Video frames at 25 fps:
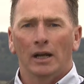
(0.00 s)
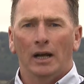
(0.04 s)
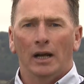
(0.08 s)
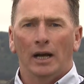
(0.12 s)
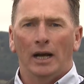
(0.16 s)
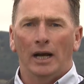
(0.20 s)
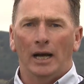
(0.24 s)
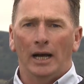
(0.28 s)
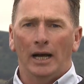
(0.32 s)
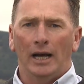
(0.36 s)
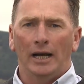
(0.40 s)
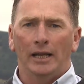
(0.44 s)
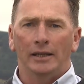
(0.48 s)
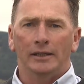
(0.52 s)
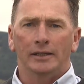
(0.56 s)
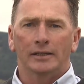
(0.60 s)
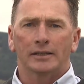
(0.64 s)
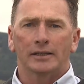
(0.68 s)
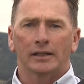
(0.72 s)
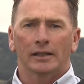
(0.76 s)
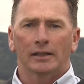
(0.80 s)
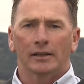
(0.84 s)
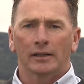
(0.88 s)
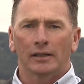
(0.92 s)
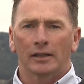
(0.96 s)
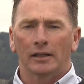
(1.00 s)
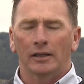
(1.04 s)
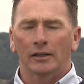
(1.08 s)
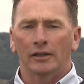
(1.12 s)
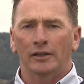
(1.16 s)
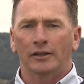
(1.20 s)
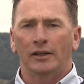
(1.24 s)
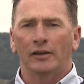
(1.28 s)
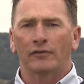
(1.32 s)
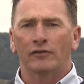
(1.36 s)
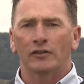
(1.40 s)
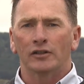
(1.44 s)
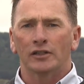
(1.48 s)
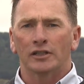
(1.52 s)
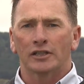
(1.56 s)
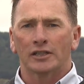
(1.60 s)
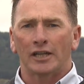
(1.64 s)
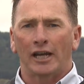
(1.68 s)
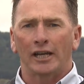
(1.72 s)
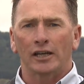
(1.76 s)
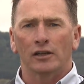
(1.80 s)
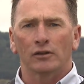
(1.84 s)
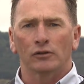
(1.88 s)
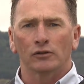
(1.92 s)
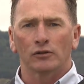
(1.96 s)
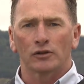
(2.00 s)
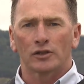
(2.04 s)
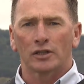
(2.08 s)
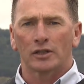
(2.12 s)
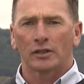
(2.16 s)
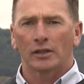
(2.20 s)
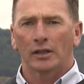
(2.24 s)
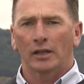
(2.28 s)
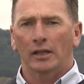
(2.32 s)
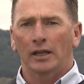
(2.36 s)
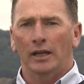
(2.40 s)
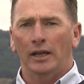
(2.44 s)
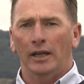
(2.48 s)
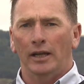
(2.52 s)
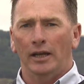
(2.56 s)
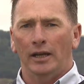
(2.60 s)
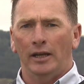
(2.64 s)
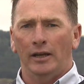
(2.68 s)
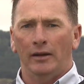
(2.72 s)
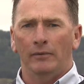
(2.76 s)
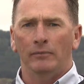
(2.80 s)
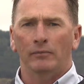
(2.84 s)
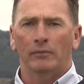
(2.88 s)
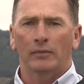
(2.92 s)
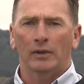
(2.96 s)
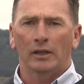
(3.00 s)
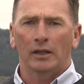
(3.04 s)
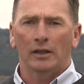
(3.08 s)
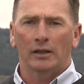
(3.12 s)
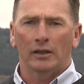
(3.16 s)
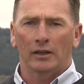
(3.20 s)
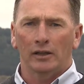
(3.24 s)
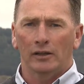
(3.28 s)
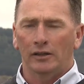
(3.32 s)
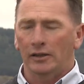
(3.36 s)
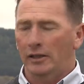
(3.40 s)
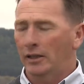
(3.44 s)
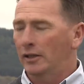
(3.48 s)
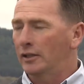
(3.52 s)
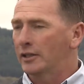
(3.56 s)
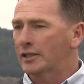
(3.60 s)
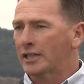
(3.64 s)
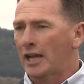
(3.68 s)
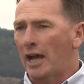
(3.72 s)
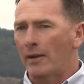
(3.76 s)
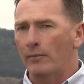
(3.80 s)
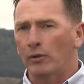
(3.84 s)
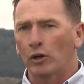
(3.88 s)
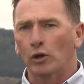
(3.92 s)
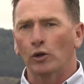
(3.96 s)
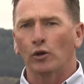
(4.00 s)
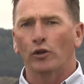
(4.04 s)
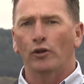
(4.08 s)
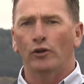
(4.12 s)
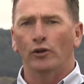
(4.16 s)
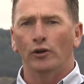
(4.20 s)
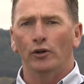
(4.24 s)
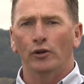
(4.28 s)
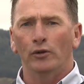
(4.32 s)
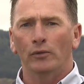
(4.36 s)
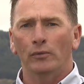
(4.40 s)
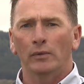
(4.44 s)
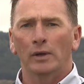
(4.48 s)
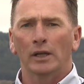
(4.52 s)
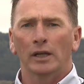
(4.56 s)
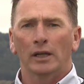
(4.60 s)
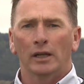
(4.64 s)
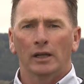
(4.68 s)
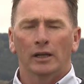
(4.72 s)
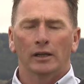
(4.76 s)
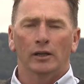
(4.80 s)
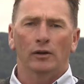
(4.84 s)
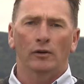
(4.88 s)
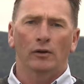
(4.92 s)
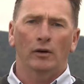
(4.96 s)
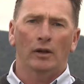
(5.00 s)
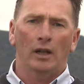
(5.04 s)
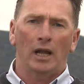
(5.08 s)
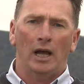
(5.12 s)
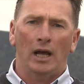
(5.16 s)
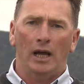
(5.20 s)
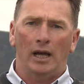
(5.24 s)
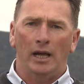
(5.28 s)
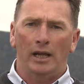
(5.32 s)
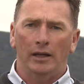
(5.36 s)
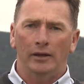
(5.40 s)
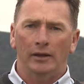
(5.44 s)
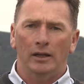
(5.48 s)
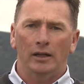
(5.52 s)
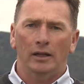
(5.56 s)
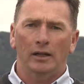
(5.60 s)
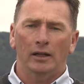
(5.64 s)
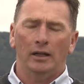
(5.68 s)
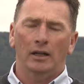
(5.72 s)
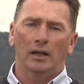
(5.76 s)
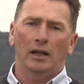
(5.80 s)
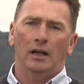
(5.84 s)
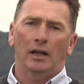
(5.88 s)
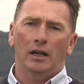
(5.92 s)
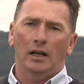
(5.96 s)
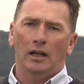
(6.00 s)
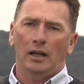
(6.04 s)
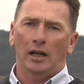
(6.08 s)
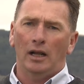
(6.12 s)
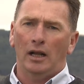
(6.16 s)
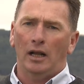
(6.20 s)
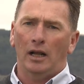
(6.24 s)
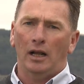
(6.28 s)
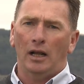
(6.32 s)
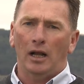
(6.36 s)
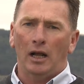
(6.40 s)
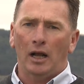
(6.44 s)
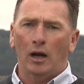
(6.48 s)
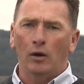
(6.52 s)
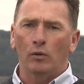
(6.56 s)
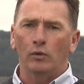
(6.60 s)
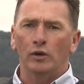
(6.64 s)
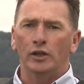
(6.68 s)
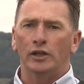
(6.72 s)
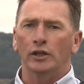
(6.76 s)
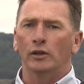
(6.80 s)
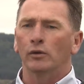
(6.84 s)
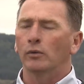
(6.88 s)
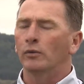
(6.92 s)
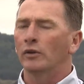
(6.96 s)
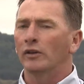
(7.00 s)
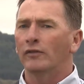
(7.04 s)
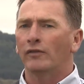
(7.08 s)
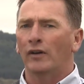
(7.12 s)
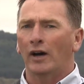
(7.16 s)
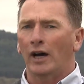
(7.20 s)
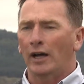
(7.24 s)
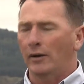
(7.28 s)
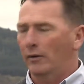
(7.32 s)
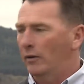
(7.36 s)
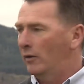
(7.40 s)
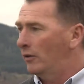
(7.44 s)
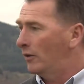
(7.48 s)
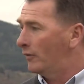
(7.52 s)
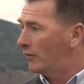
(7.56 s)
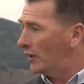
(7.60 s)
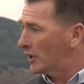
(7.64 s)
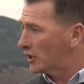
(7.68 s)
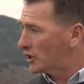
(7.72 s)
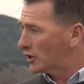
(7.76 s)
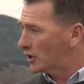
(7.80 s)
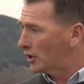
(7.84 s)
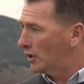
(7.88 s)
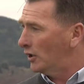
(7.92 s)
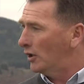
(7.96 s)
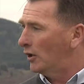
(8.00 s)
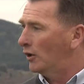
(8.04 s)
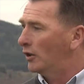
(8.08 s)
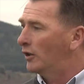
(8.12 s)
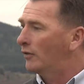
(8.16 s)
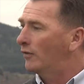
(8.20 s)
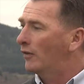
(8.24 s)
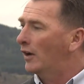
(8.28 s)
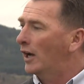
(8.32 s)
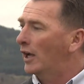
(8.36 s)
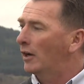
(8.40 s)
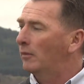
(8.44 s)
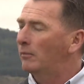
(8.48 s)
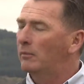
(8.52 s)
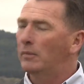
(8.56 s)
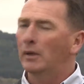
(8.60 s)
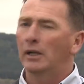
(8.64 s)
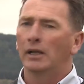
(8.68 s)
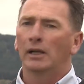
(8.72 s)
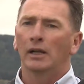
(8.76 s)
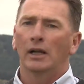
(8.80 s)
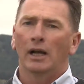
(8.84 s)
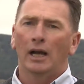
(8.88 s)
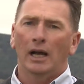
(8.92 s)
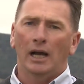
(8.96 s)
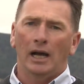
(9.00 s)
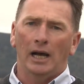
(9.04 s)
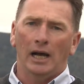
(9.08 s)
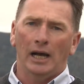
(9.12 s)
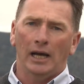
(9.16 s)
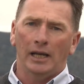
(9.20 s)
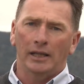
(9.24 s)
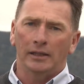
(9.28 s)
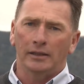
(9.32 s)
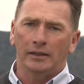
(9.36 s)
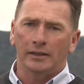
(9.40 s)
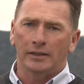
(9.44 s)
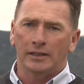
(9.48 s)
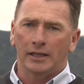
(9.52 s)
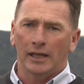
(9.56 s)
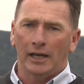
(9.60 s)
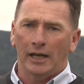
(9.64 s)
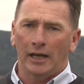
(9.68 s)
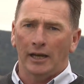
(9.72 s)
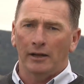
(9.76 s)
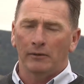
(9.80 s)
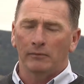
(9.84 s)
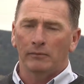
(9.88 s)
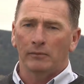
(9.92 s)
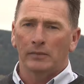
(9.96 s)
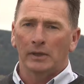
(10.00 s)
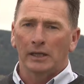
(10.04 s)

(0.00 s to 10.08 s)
and the, the different cycles uh, that the, the salmon go through, you know, and how we deal with the, far the fish on the farm and uh,